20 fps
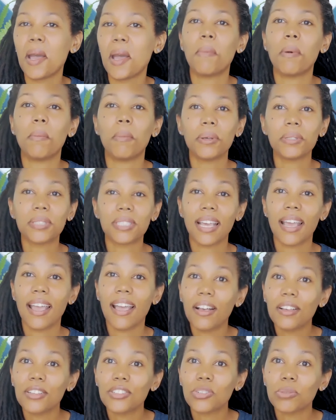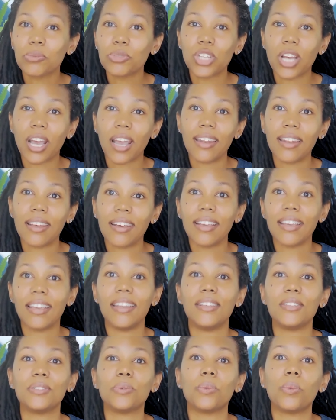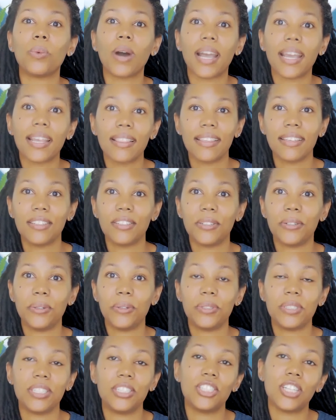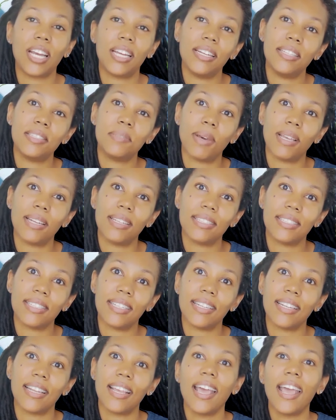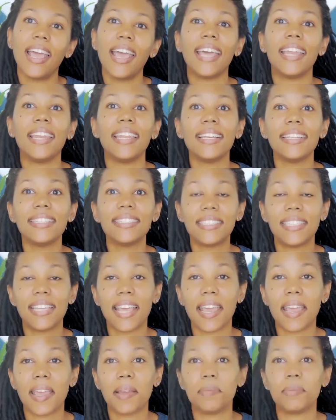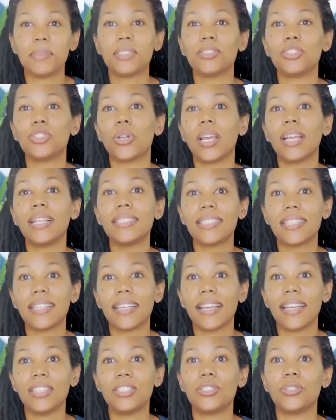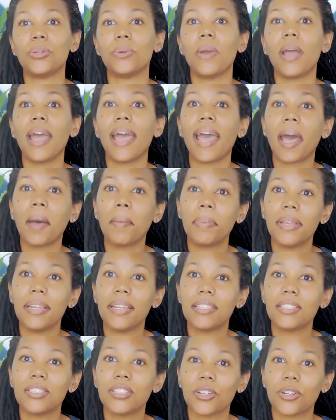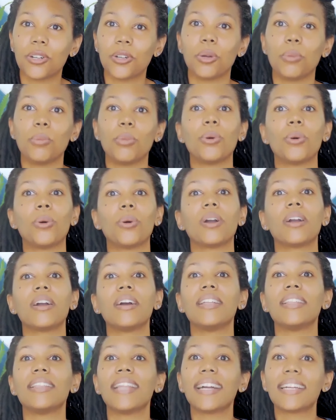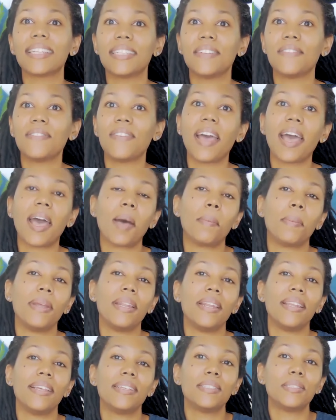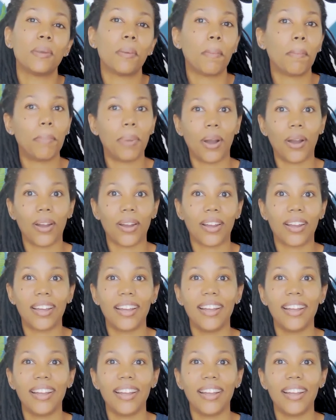Mimosa hails from China and is widely used in Chinese medicine, and its names translate to happiness herb or collective happiness bark.